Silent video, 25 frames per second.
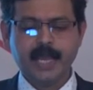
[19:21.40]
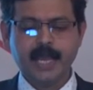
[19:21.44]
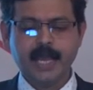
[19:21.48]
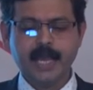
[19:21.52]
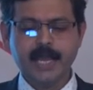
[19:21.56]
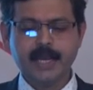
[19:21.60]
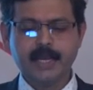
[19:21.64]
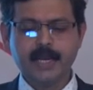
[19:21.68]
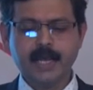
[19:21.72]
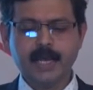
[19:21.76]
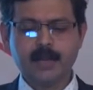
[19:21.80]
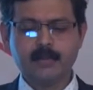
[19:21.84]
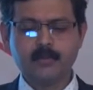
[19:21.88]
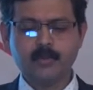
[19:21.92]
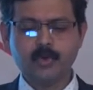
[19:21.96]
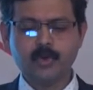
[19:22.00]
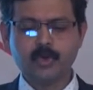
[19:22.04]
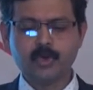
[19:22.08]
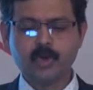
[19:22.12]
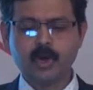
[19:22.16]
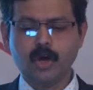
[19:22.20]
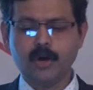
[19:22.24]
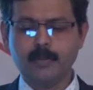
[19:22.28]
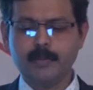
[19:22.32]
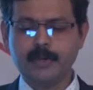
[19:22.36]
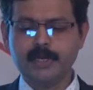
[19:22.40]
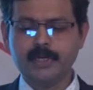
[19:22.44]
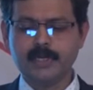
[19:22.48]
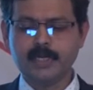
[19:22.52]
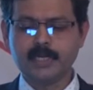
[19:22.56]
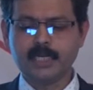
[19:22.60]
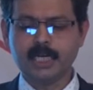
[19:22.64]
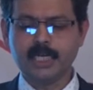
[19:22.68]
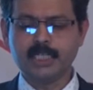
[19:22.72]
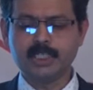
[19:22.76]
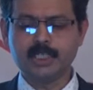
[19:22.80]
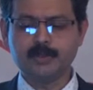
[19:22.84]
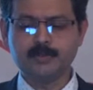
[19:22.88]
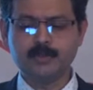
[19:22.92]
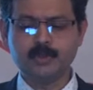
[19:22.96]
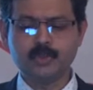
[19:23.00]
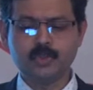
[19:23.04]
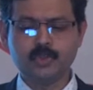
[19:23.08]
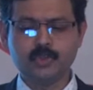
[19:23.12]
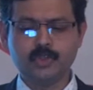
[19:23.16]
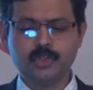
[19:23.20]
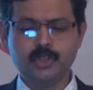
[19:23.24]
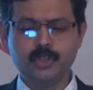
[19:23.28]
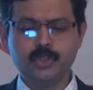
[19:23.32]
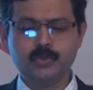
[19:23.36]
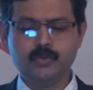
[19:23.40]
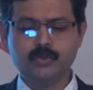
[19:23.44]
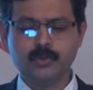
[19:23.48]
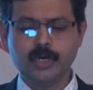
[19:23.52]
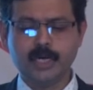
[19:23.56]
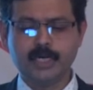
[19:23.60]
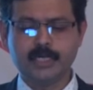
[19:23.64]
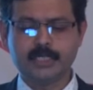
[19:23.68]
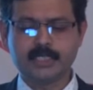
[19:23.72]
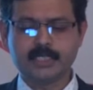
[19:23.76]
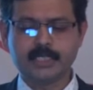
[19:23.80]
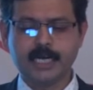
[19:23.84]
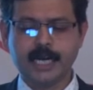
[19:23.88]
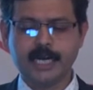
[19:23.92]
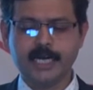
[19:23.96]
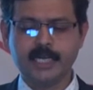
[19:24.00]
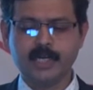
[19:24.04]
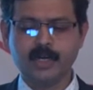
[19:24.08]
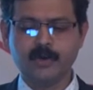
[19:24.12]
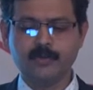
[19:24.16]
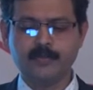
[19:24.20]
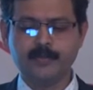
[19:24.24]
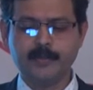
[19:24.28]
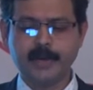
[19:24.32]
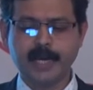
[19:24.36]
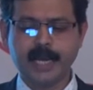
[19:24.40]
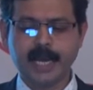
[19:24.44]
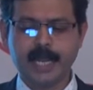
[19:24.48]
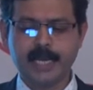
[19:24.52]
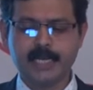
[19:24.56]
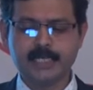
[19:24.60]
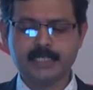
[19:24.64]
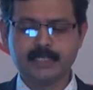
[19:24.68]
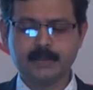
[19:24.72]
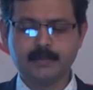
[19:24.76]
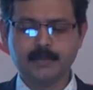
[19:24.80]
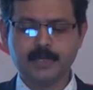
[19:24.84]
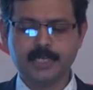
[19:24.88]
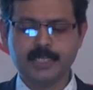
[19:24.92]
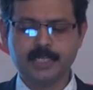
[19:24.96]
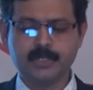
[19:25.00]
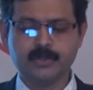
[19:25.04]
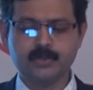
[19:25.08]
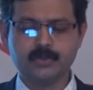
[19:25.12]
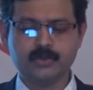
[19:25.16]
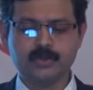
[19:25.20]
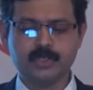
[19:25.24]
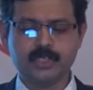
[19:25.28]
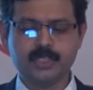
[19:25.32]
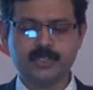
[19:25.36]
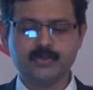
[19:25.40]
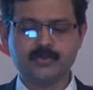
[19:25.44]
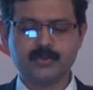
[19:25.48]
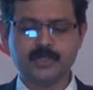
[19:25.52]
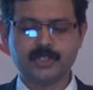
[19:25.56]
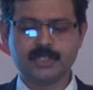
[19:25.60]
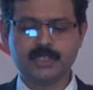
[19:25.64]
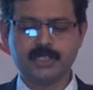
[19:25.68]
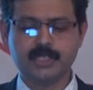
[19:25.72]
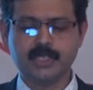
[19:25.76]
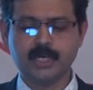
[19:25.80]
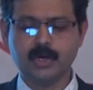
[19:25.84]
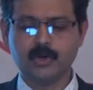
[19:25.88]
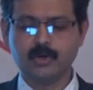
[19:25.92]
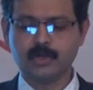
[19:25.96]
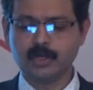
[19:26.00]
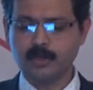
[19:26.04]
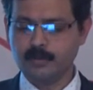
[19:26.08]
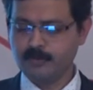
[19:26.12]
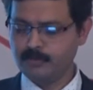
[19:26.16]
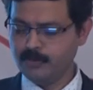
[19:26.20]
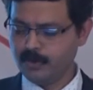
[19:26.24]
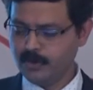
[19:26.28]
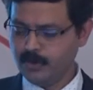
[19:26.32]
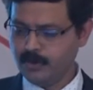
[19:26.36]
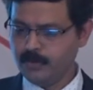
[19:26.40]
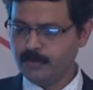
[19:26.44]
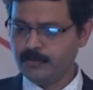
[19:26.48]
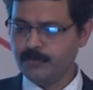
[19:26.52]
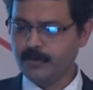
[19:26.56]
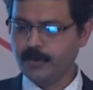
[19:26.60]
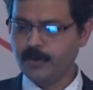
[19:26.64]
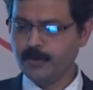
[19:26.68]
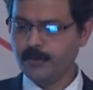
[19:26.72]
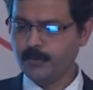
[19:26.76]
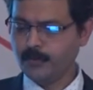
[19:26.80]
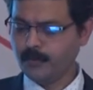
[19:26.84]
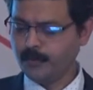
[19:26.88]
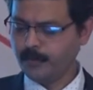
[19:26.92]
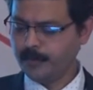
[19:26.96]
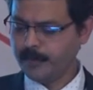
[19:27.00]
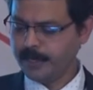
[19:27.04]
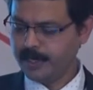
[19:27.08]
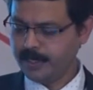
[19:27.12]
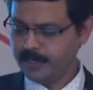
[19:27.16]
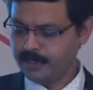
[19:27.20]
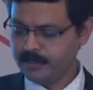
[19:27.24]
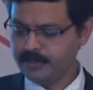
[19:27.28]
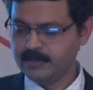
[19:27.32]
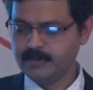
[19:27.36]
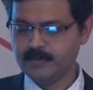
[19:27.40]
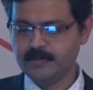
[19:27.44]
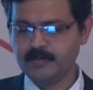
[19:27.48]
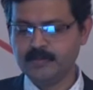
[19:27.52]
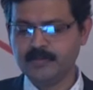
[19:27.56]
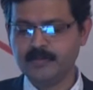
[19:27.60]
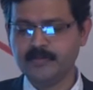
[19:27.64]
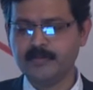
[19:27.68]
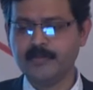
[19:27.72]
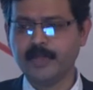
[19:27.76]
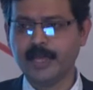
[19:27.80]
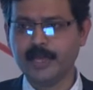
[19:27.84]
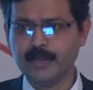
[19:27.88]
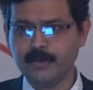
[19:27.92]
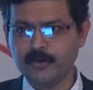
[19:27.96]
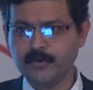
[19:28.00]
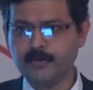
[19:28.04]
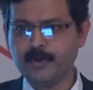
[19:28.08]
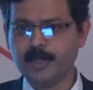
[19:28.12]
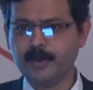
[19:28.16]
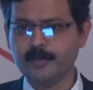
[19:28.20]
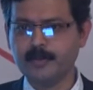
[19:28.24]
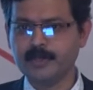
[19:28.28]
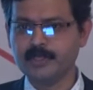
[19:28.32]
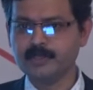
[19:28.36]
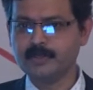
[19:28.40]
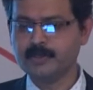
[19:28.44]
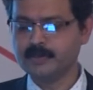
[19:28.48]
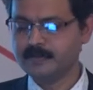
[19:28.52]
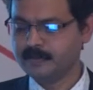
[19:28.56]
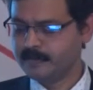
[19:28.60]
and are more common, contribute to new understanding of mechanism leading to these worsening outcome for women. Thank you very much.